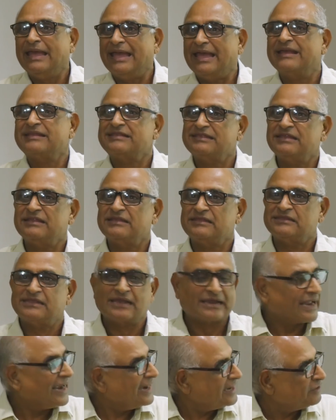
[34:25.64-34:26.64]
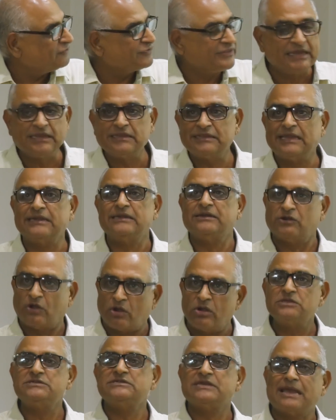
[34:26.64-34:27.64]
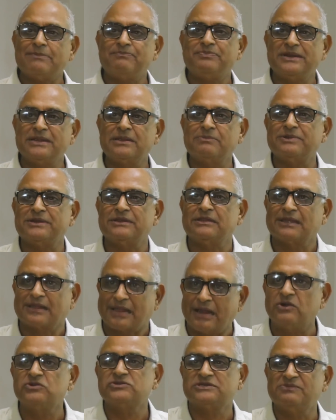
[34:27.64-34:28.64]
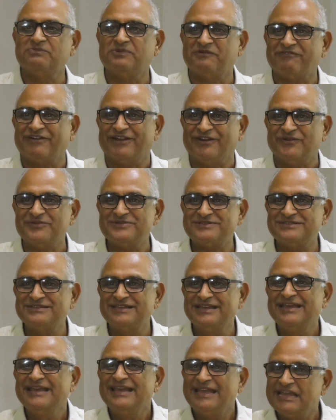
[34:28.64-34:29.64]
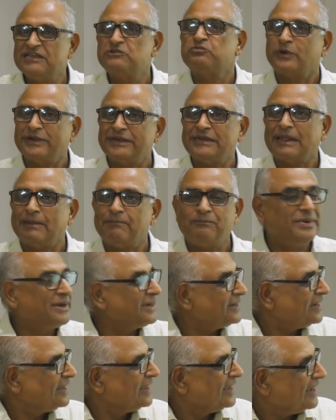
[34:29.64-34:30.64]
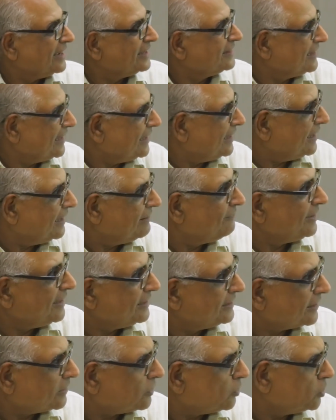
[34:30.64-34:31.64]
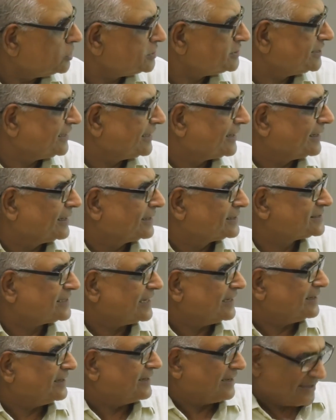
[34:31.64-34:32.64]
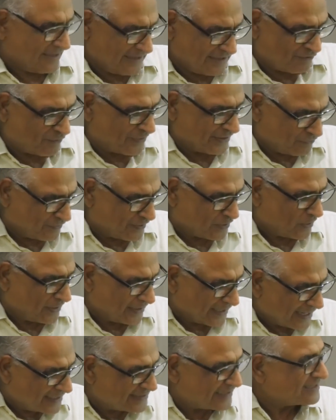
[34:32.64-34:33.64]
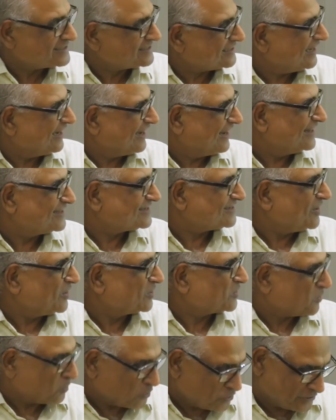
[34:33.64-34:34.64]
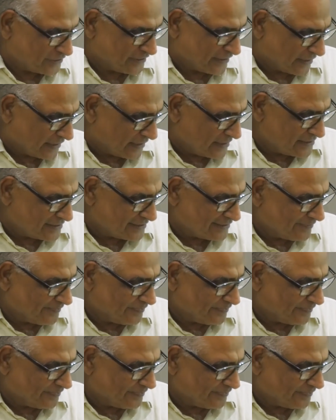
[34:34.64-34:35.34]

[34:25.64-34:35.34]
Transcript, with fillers: Uh, the kind of thing that now is happening between the cows and buffaloes is what happened in the, even in the coarse cereals and what we call other cereals, not coarse cereals.